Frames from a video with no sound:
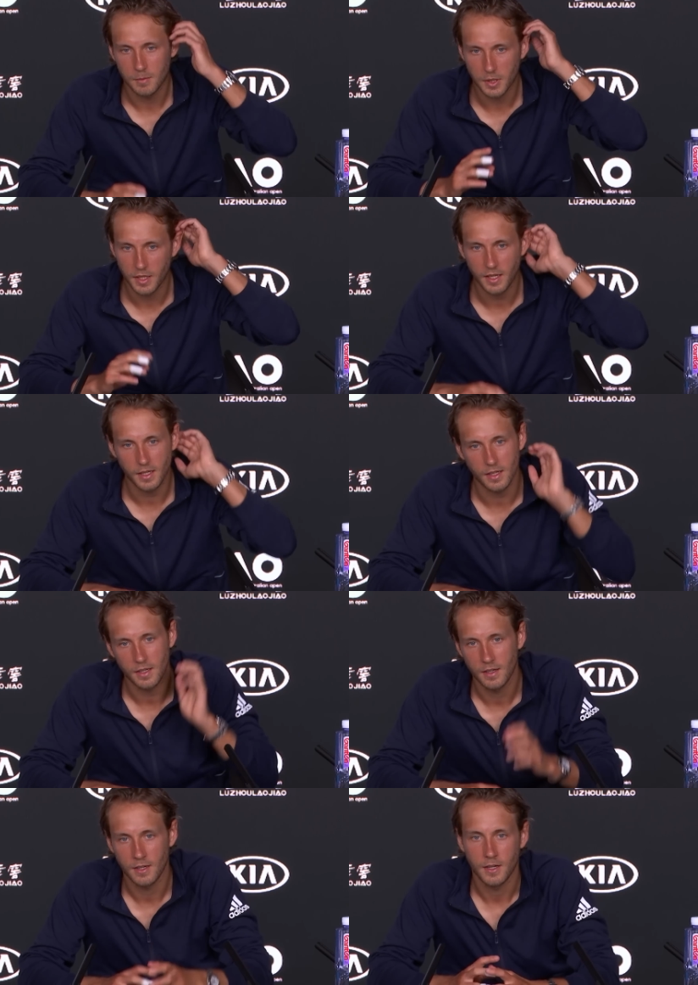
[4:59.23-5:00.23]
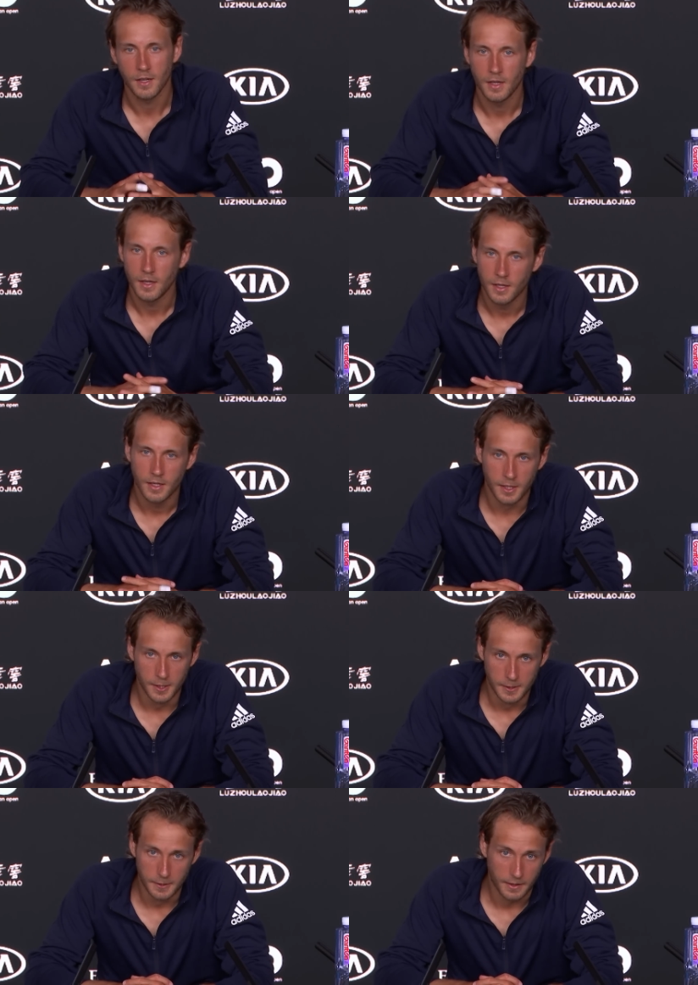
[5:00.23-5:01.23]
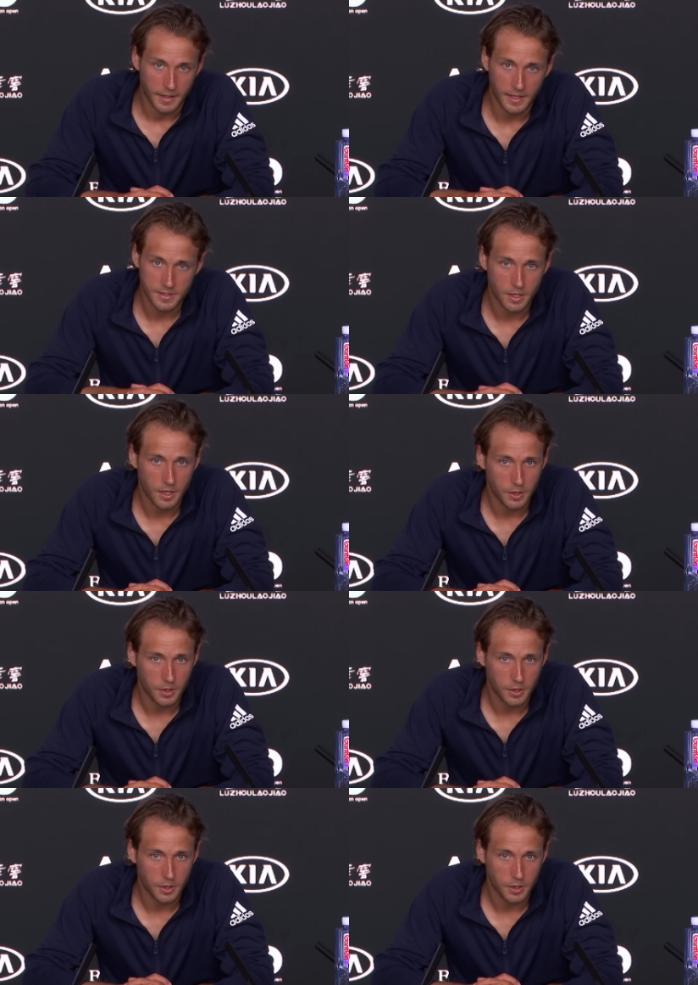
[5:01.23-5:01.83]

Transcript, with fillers: But he He's a